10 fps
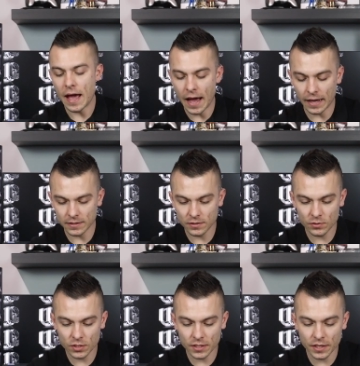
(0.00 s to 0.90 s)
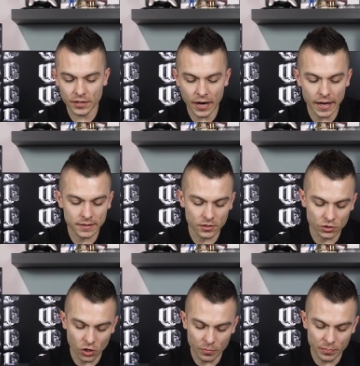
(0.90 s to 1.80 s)
and here at the
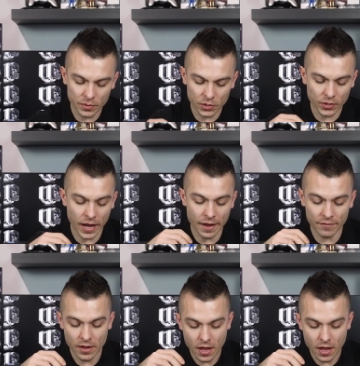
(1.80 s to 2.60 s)
top you have